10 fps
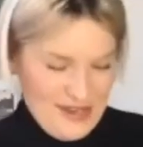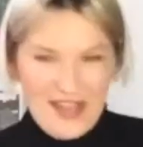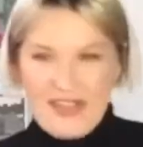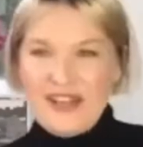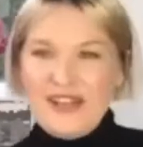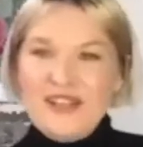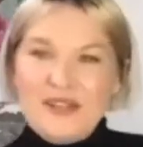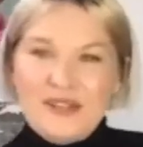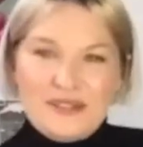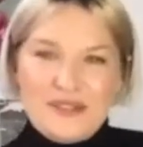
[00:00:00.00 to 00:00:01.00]
I think,
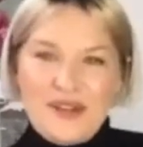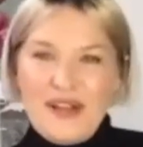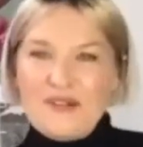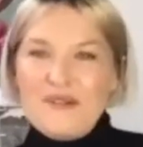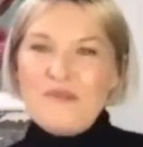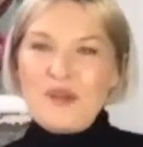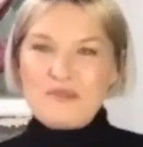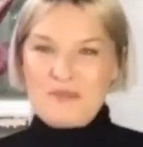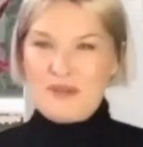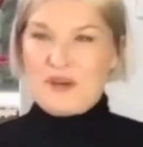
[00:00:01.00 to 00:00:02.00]
most
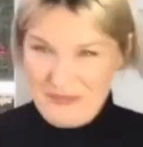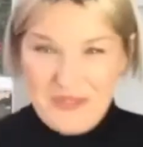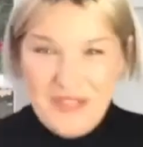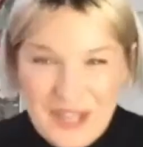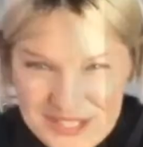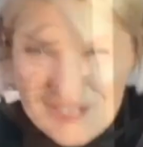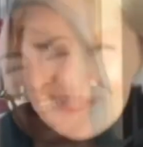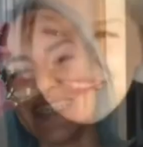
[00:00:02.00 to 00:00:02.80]
people are grateful that you did,